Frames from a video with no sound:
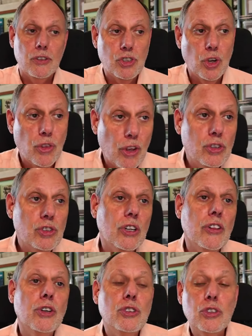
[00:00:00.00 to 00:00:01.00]
so those
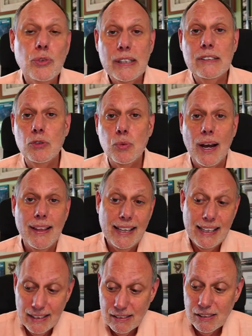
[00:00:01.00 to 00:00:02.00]
are those are reasons why I
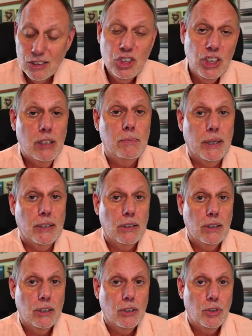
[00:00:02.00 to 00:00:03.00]
think it is
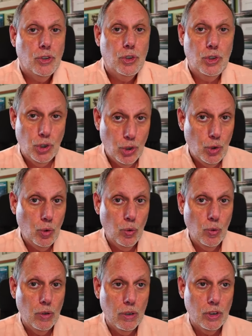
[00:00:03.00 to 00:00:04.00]
legitimate
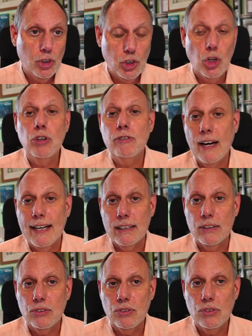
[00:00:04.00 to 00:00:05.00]
to show
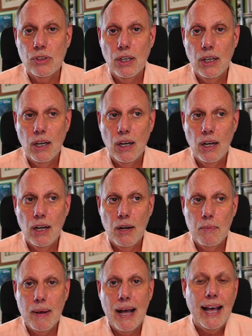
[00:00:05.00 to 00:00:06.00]
violence.
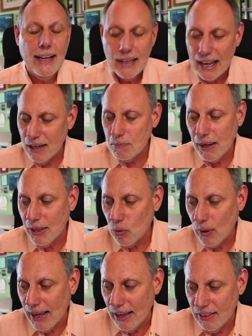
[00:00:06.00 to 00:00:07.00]
Um, and and by
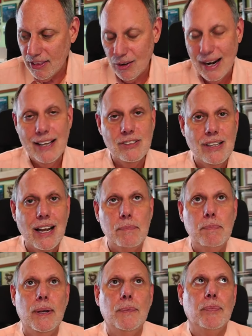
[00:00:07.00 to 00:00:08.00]
the way, there has
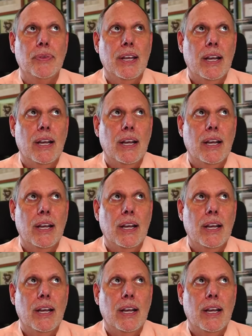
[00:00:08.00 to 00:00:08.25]
not been